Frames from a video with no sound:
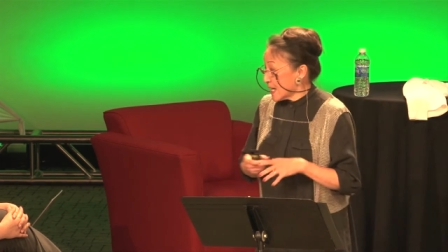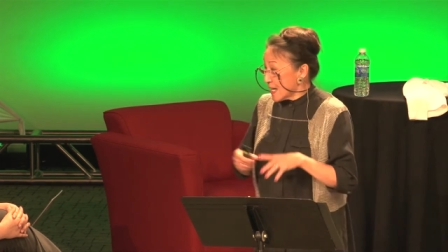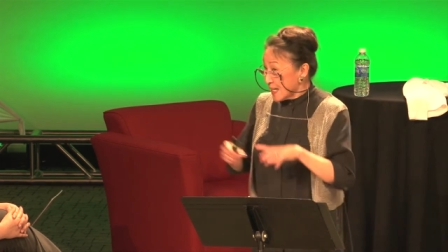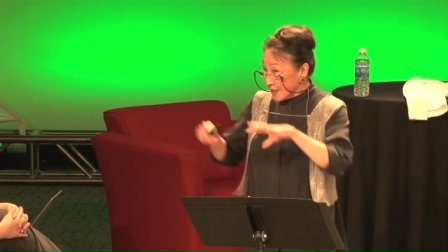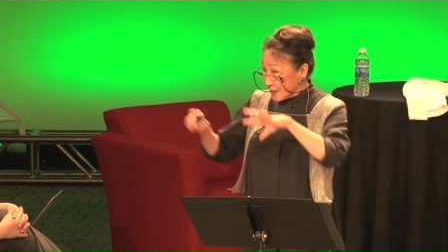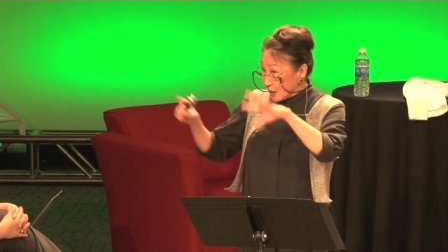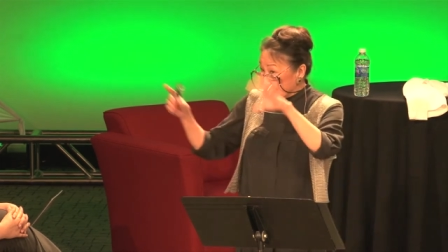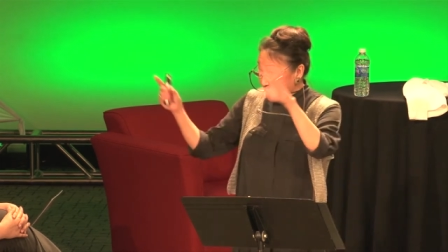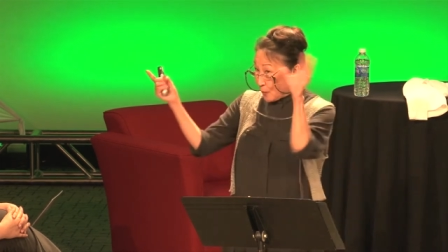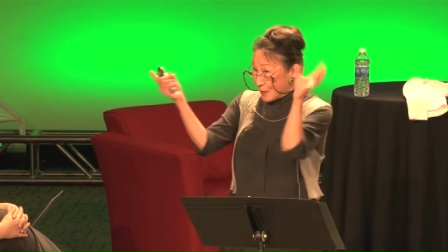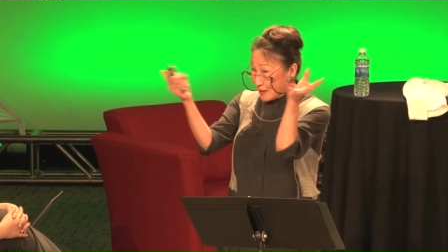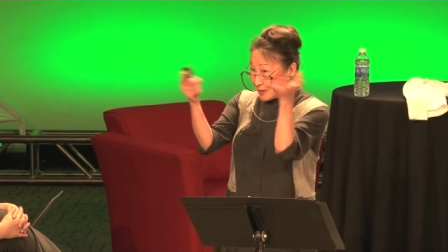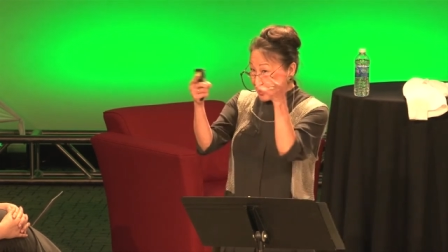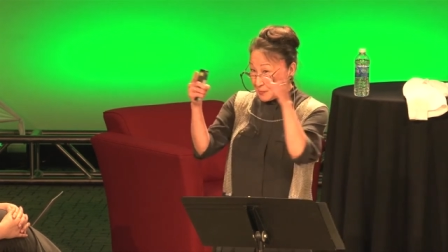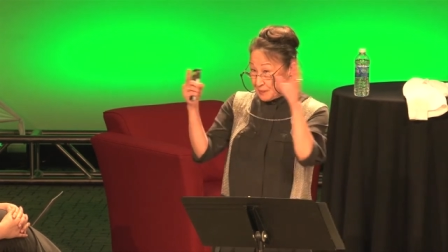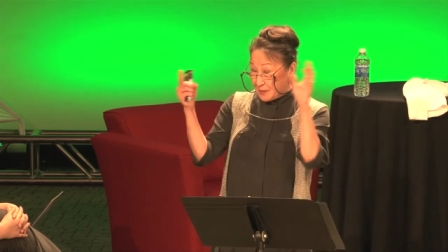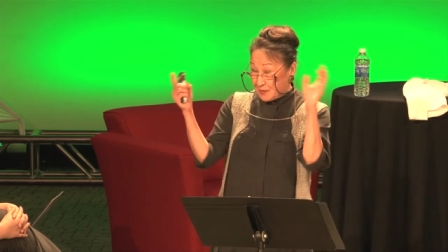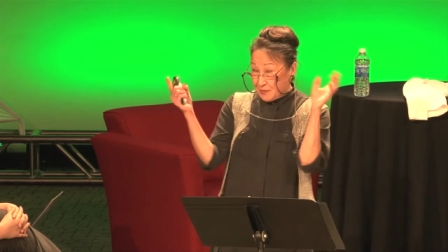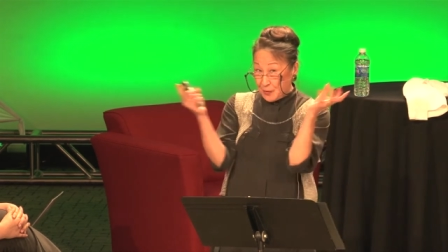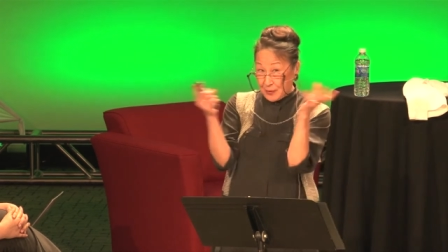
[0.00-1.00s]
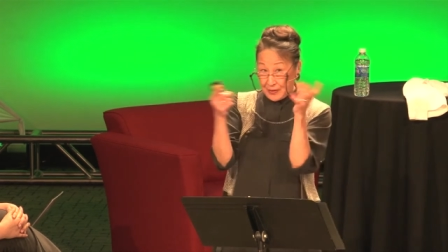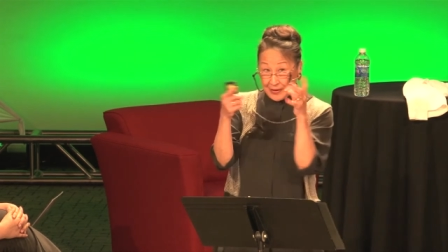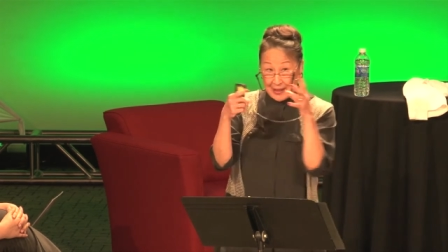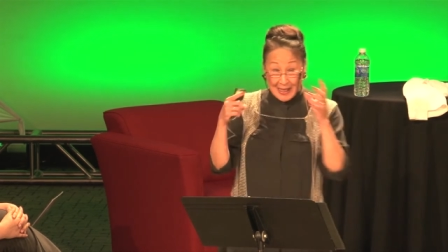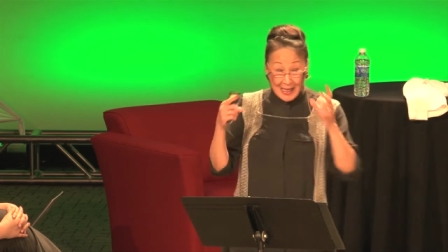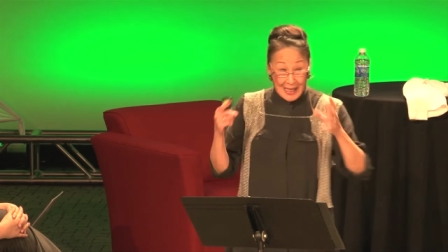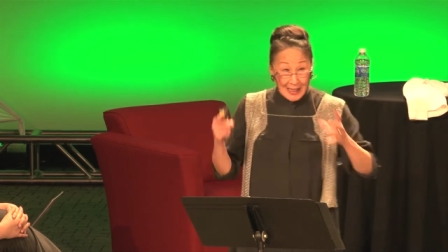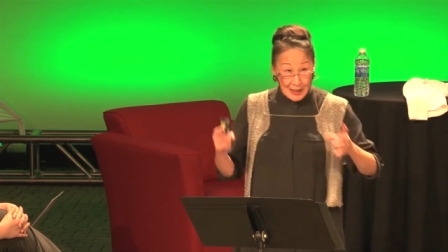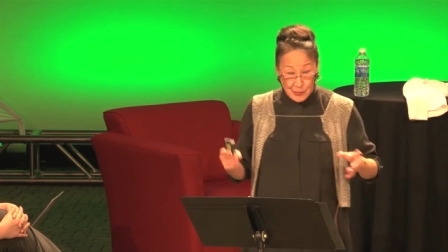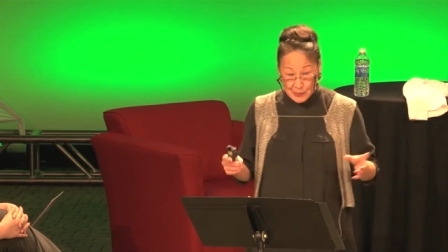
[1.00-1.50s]
The question before the
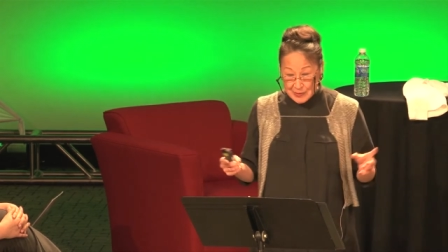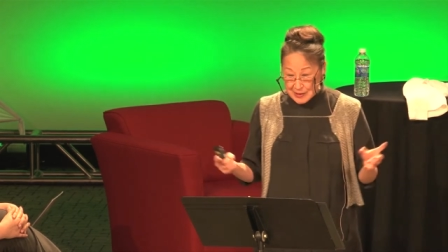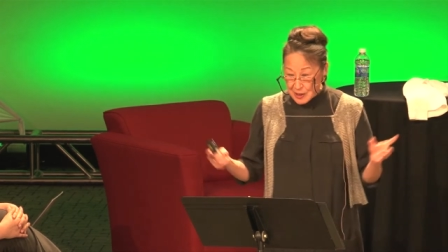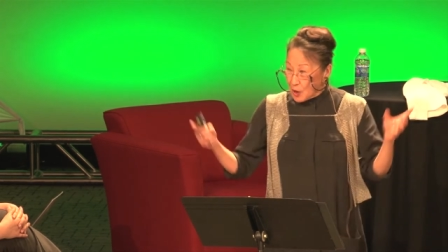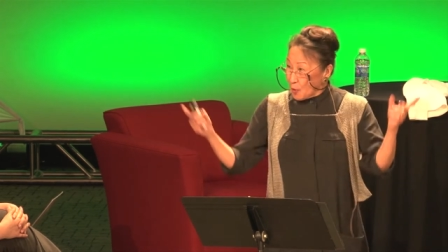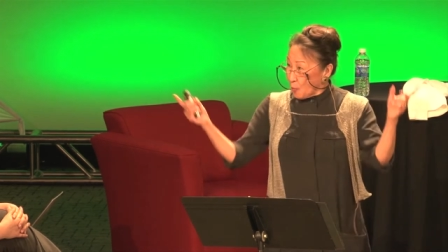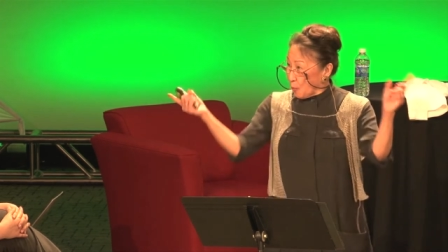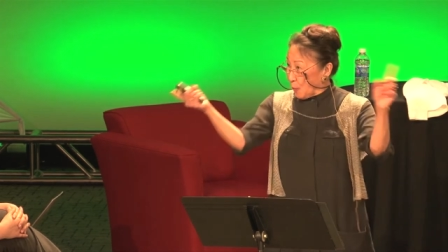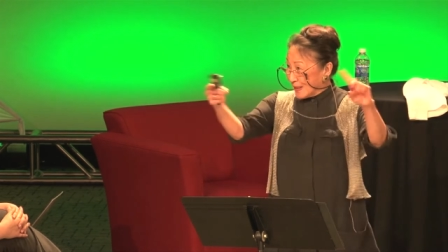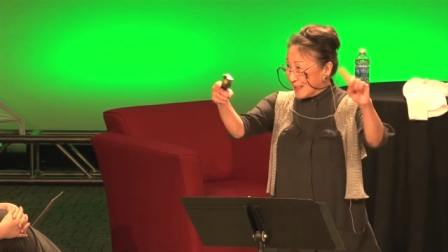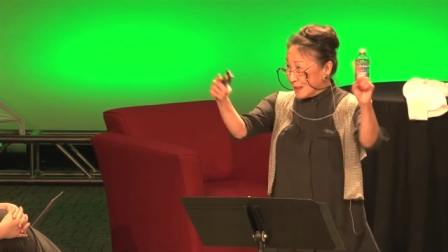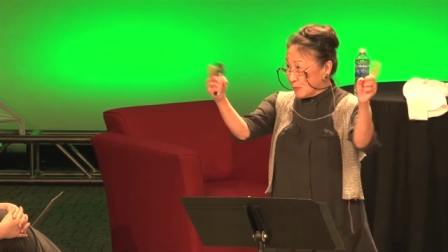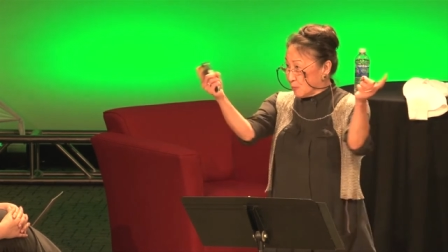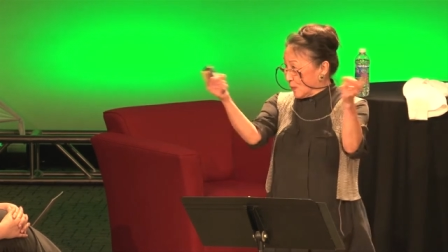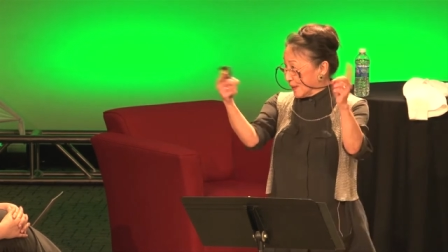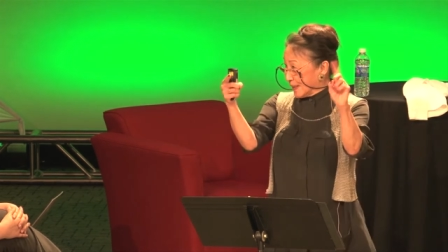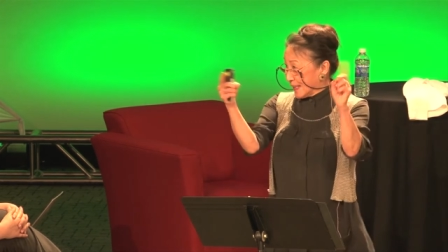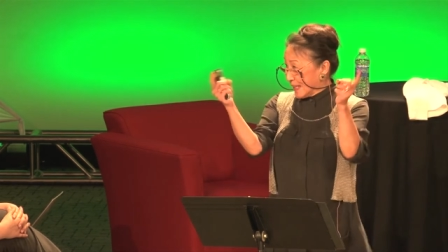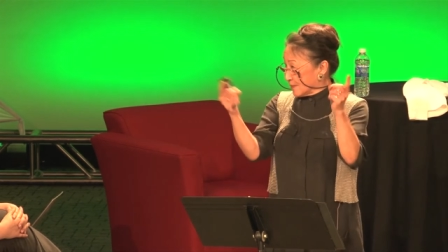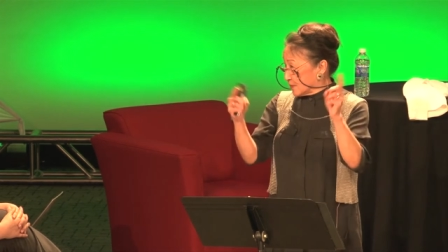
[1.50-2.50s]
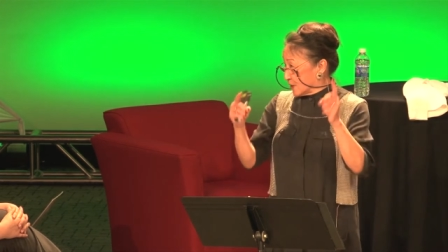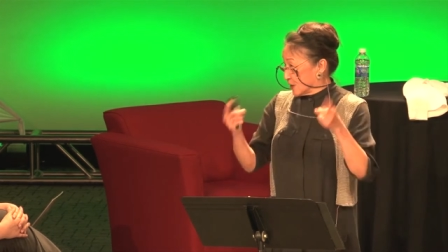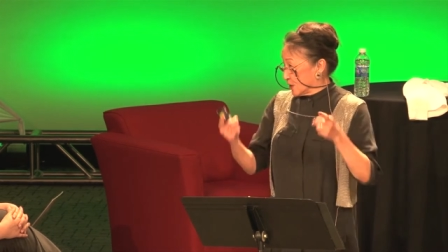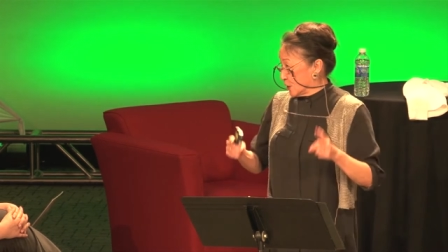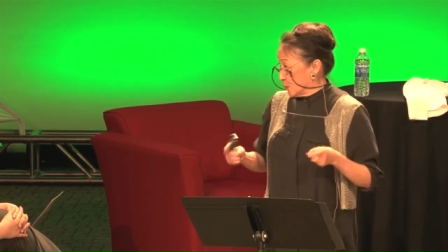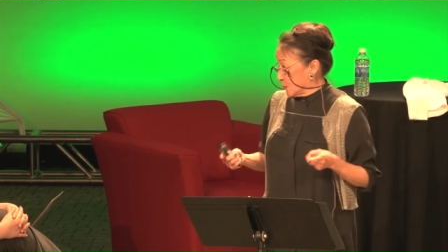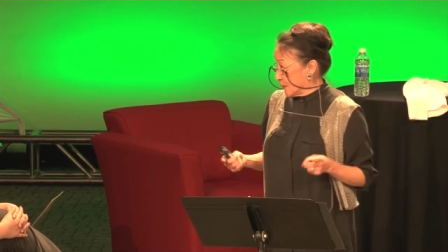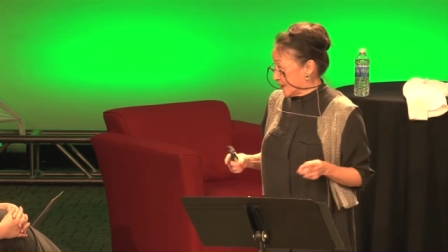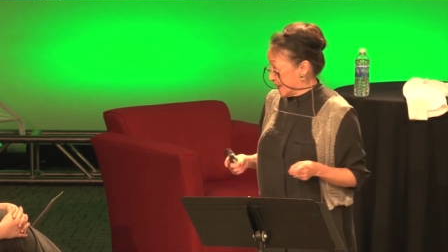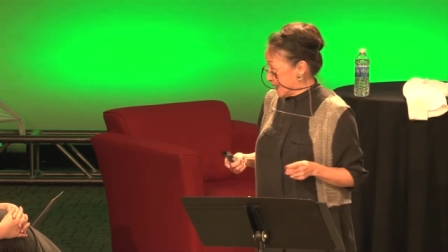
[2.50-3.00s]
house was, what did one have to do
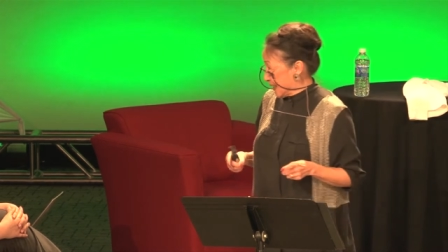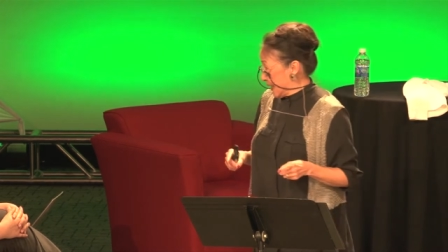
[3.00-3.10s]
with the